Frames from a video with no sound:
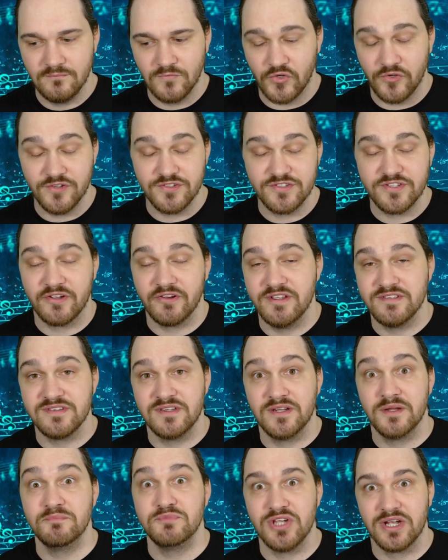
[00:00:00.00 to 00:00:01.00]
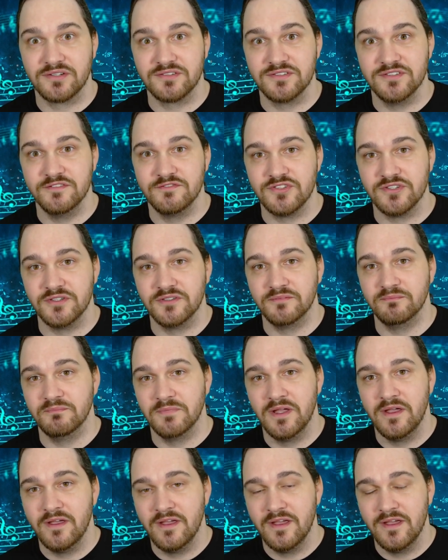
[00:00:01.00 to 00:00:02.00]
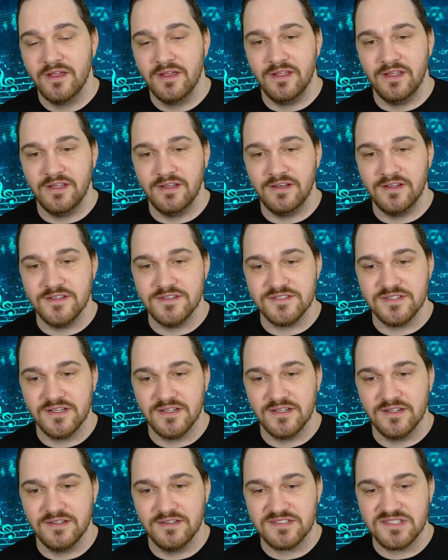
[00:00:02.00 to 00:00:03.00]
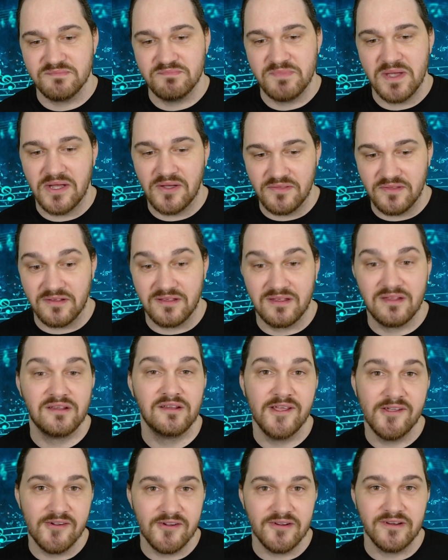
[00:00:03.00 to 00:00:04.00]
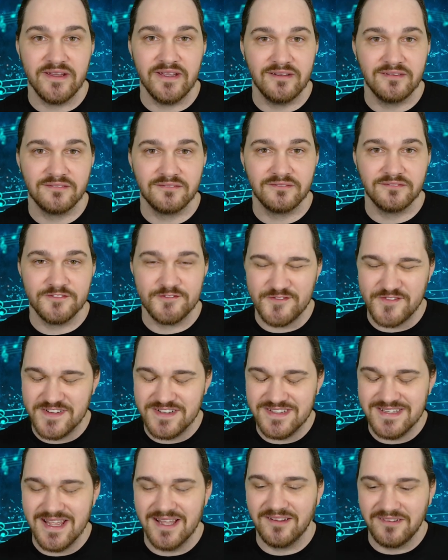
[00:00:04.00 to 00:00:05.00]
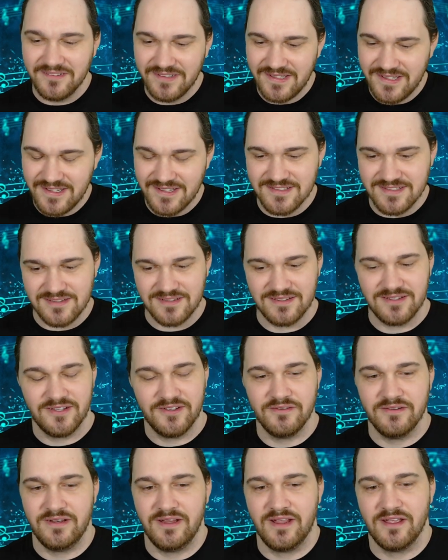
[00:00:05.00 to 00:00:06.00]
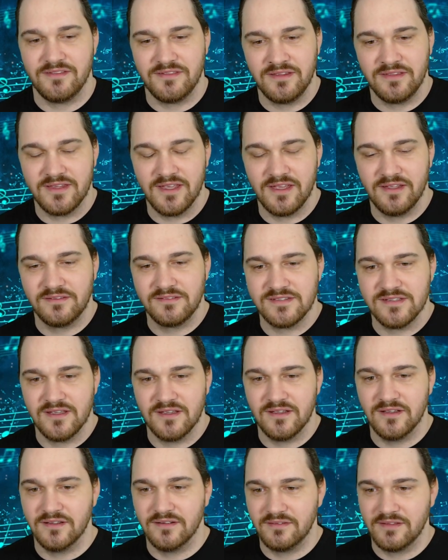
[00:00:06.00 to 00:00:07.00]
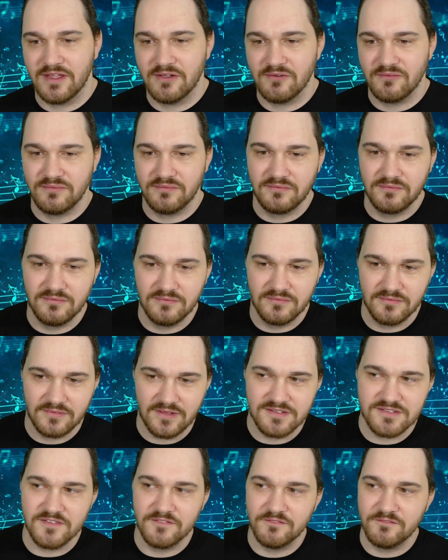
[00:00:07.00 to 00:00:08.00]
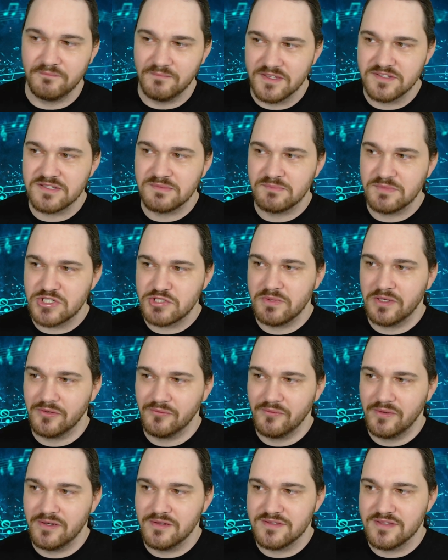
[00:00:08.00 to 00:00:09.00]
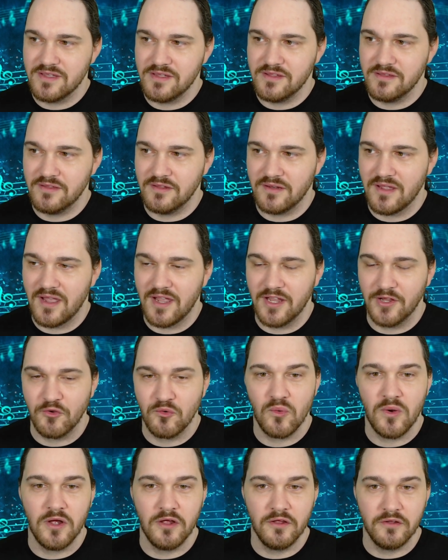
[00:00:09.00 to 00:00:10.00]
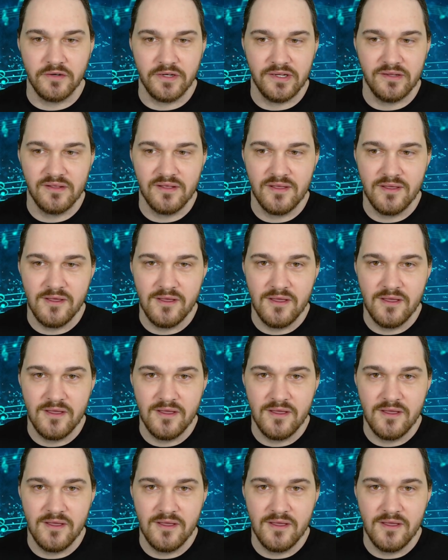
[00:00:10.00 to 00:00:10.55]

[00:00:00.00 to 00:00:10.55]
or sorry, is an objective term. It is. Uh, it's about the clarity. Fidelity is clarity. I think that uh, that that's a that's a much better way to say than high quality,